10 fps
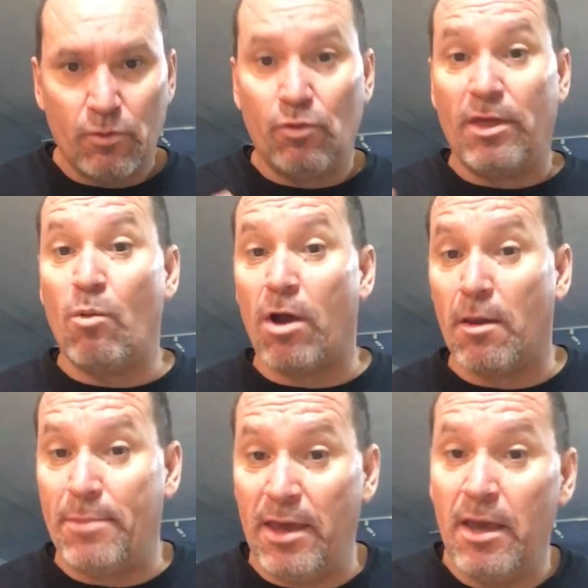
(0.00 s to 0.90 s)
Do they want
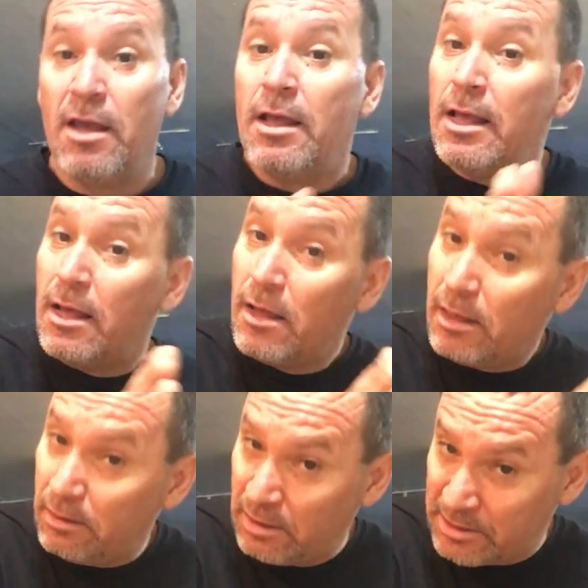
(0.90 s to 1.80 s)
to be
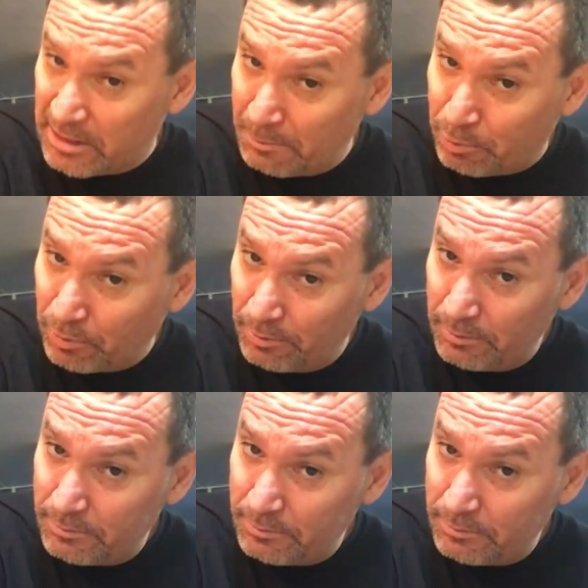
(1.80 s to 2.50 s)
discipulo?